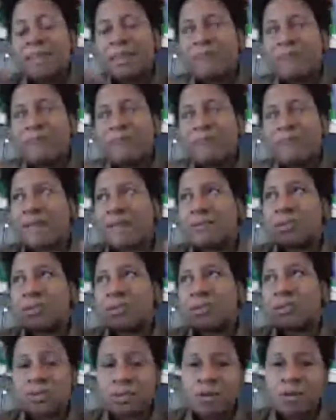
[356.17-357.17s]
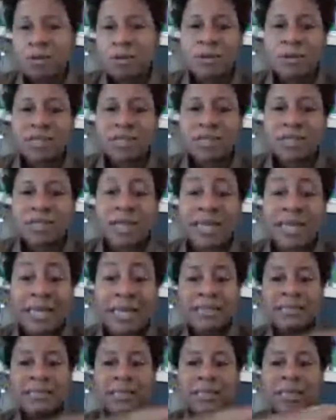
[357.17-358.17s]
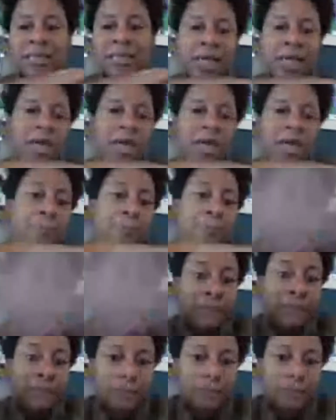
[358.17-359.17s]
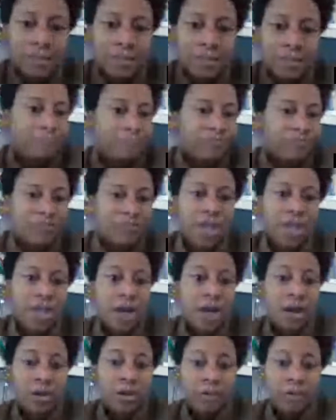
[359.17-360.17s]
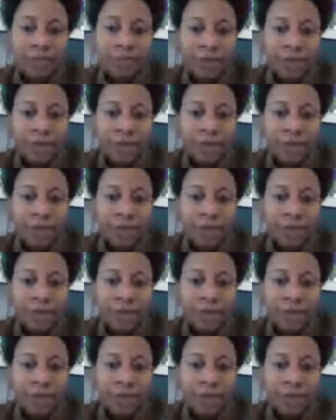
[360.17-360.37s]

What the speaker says: I like the fact that the social commentary isn't like blatant. You know,